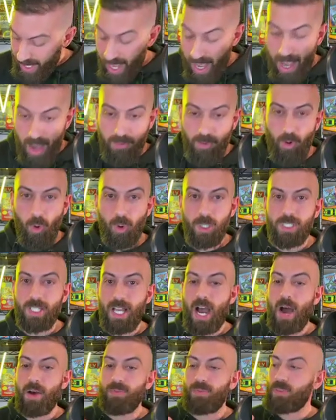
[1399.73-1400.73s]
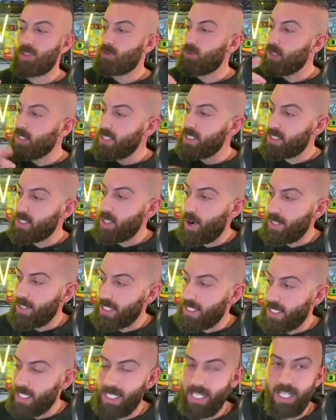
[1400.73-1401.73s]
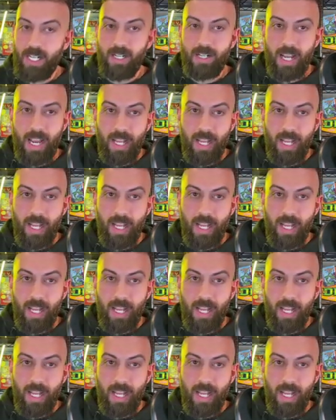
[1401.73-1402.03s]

Of course, I'm really starting to think here,